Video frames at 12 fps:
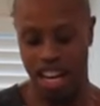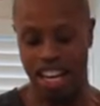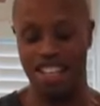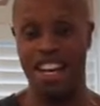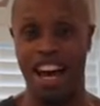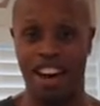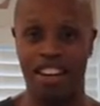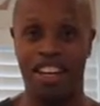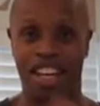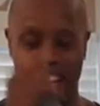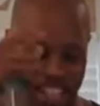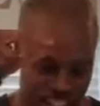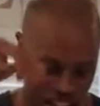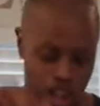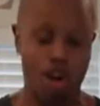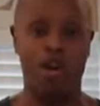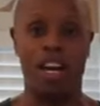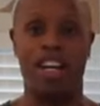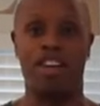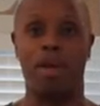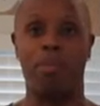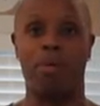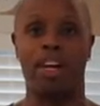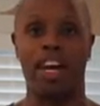it down and get it to go into
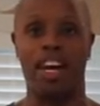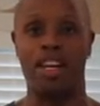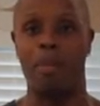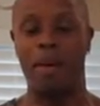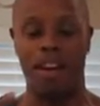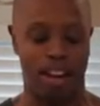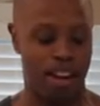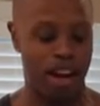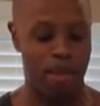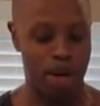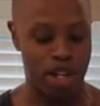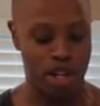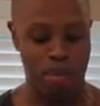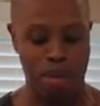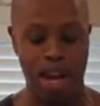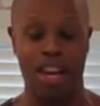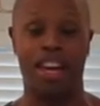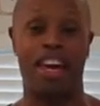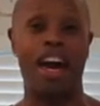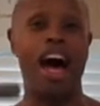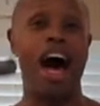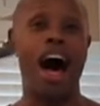the blade depending on how much you're making.